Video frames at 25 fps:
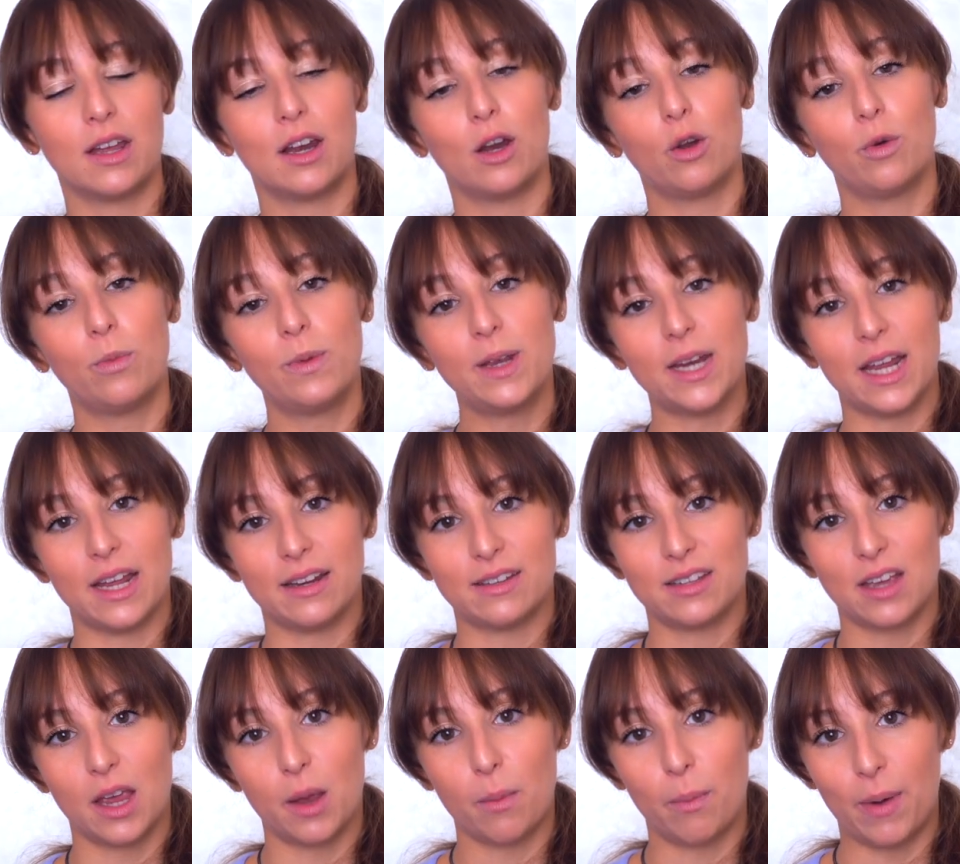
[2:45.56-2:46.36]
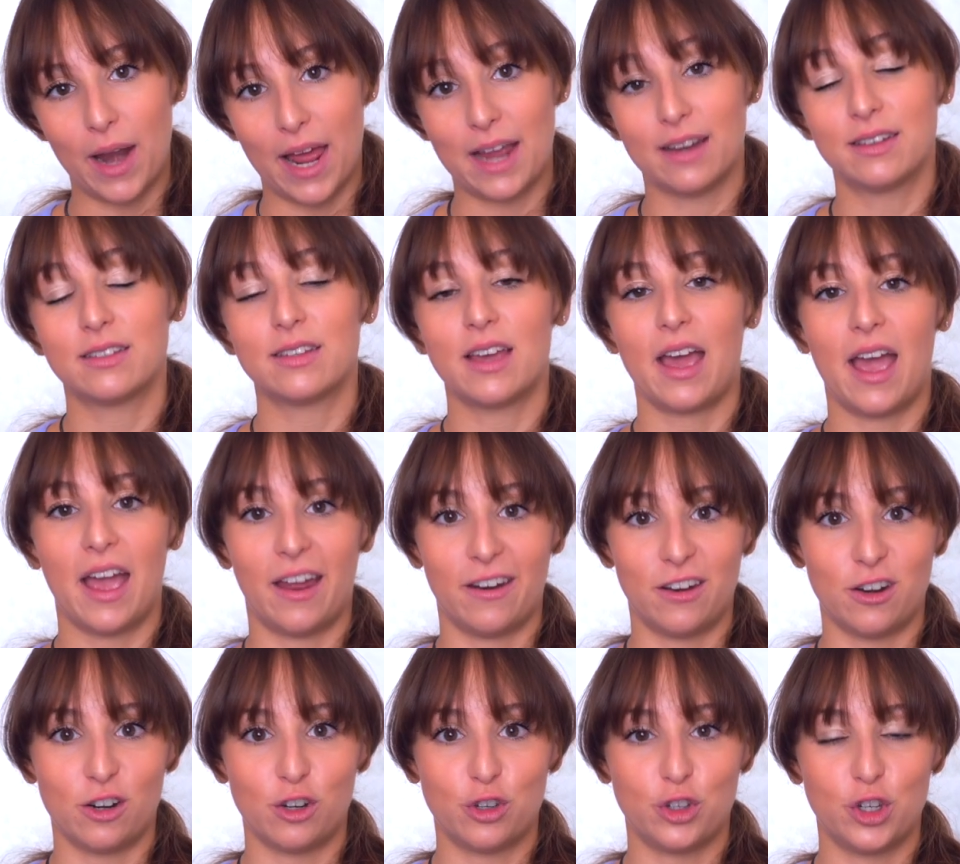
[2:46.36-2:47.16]
illuminating plant
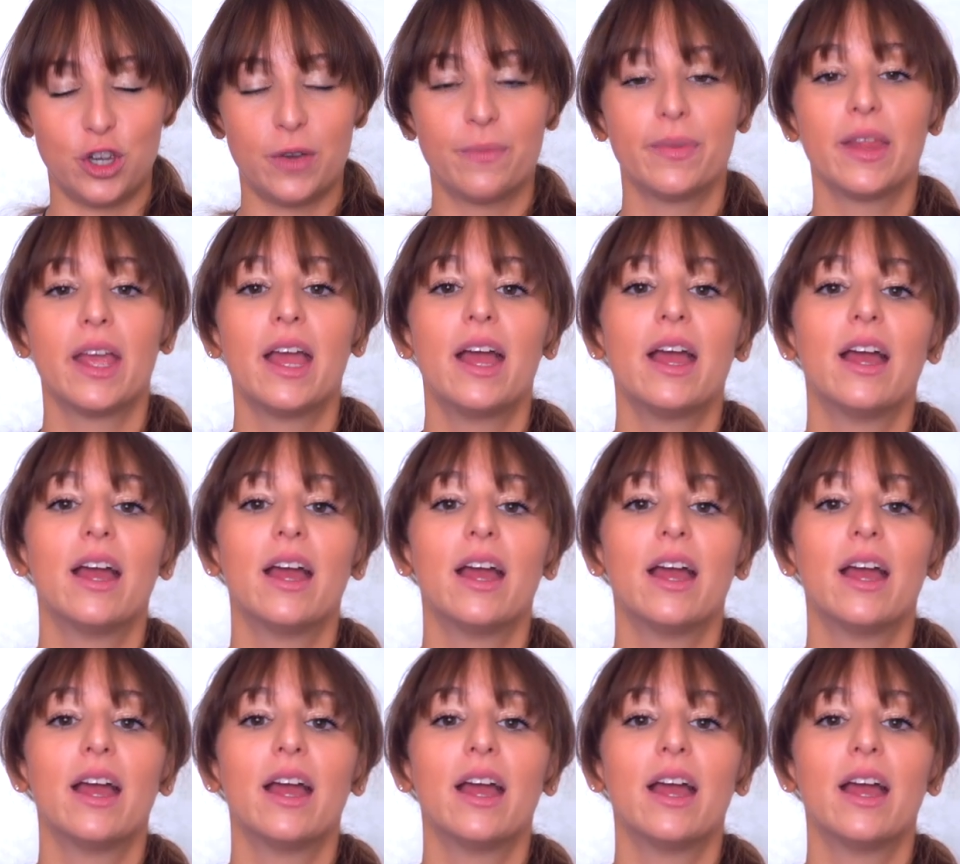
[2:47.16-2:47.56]
energy.